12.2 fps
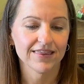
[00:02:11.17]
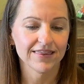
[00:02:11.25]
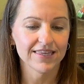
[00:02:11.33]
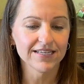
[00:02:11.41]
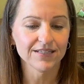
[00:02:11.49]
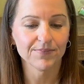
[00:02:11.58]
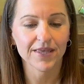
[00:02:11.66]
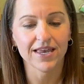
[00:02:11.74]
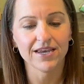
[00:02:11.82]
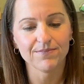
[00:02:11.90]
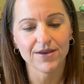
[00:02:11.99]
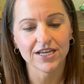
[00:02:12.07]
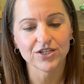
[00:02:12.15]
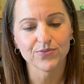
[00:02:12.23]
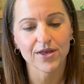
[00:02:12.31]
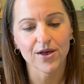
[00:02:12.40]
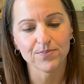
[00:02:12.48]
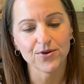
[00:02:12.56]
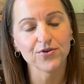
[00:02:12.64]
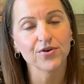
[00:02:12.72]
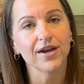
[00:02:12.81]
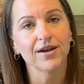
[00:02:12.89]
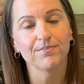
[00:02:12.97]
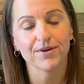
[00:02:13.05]
This planning page will help you
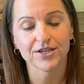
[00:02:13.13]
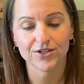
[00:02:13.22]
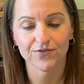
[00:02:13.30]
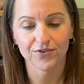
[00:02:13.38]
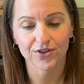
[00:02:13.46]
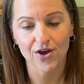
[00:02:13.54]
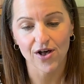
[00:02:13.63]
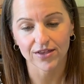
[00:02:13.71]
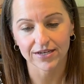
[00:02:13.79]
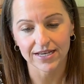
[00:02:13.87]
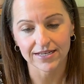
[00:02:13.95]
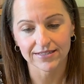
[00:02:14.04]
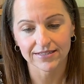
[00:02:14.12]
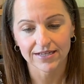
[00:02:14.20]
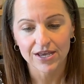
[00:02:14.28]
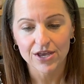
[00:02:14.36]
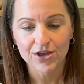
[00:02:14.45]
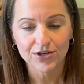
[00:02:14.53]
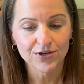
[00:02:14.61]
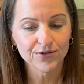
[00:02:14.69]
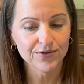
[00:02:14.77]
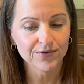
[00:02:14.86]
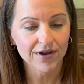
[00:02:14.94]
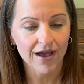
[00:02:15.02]
create a budget for the holidays. You
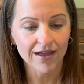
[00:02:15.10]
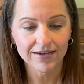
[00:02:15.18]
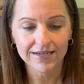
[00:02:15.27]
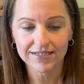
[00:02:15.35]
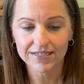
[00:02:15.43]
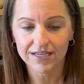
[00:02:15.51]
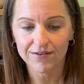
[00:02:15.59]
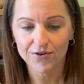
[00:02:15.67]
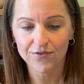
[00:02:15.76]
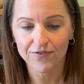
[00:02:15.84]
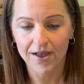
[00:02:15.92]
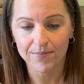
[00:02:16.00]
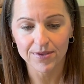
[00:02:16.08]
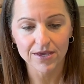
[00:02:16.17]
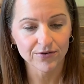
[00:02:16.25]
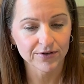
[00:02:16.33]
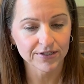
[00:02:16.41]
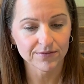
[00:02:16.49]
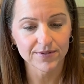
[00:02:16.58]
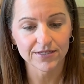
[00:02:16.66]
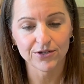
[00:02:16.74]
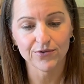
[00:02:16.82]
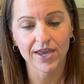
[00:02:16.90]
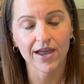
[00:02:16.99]
do not need to give your family a Christmas
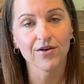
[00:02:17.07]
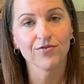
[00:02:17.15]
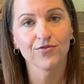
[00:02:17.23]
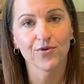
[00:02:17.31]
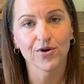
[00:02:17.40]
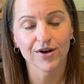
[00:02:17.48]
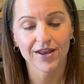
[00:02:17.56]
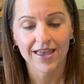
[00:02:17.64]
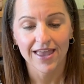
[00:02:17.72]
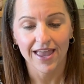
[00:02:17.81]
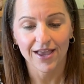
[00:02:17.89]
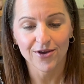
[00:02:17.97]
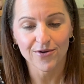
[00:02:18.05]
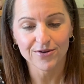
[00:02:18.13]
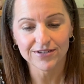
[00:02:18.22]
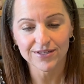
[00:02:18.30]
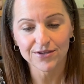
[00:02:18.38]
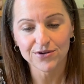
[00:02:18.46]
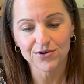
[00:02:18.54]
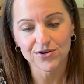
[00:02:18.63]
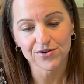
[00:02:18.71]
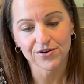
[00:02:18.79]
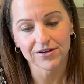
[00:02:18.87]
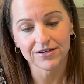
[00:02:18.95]
you can't afford and go into the
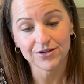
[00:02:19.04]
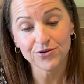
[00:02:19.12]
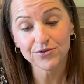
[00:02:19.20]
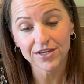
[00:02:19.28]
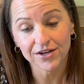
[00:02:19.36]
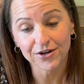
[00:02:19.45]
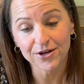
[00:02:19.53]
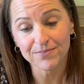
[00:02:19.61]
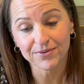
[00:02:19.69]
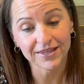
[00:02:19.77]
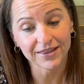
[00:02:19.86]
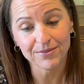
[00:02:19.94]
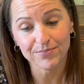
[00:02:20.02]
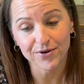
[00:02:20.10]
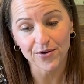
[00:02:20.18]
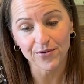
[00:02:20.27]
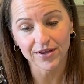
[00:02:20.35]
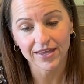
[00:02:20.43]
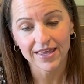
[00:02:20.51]
new year completely broke.